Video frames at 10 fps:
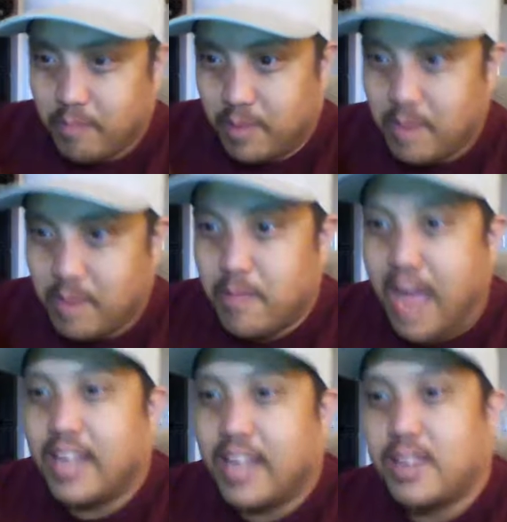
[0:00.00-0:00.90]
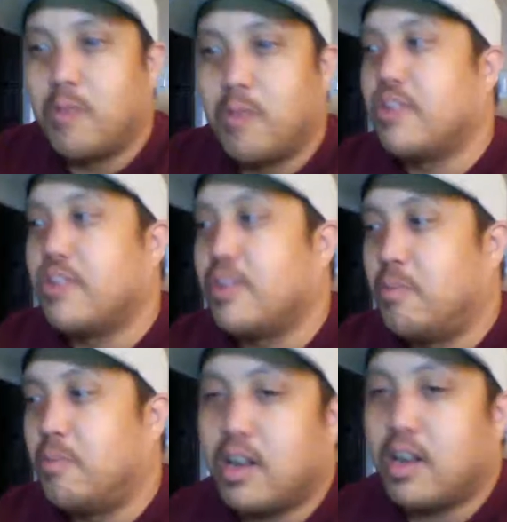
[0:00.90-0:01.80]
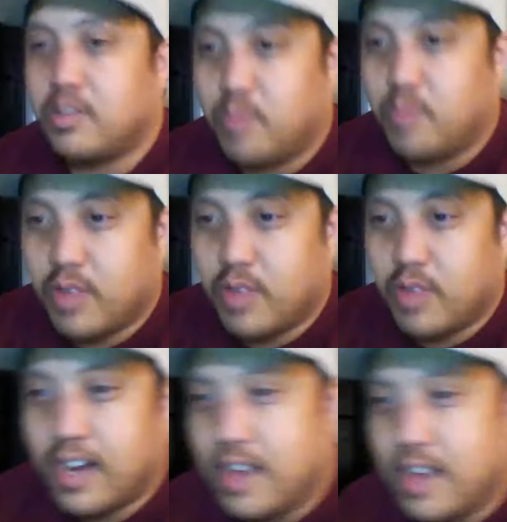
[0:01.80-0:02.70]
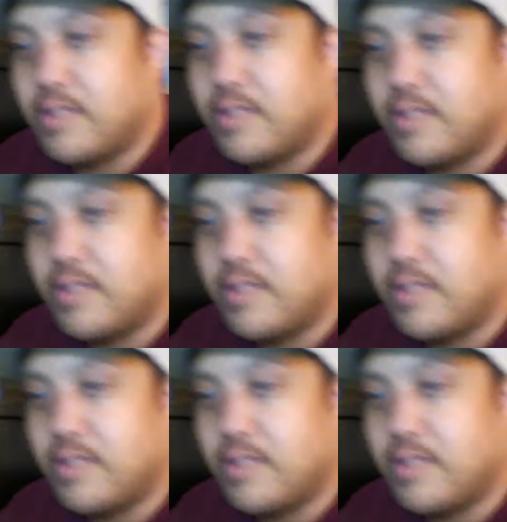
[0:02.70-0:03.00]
them back in the original box for that customer.